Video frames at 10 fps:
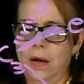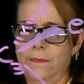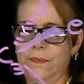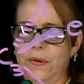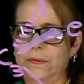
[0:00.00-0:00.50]

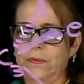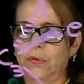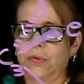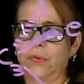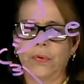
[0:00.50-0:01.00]
this
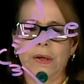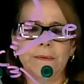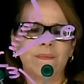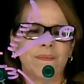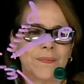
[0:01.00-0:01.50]

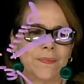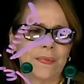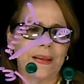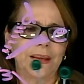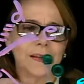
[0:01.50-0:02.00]
green
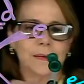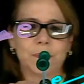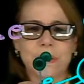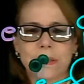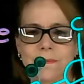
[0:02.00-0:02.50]

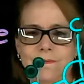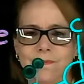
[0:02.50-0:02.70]
eclipse.